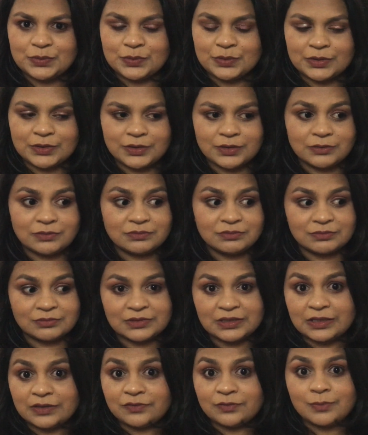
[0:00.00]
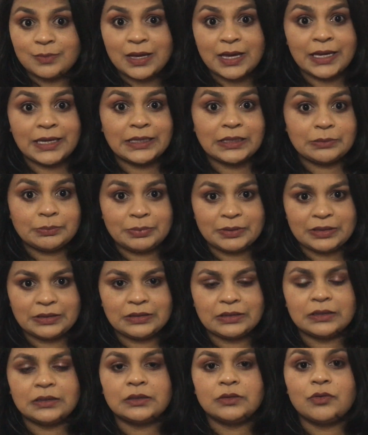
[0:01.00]
or give my
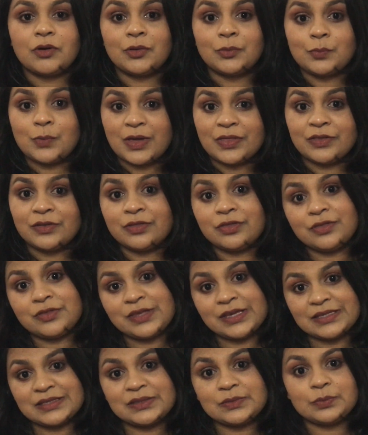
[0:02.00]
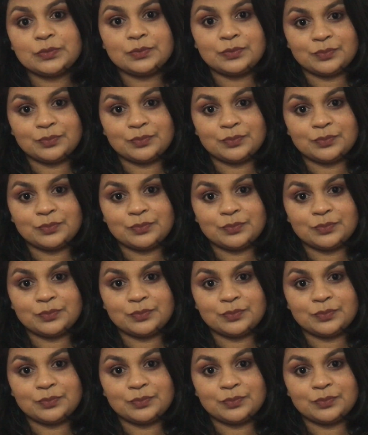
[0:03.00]
opinion on whether this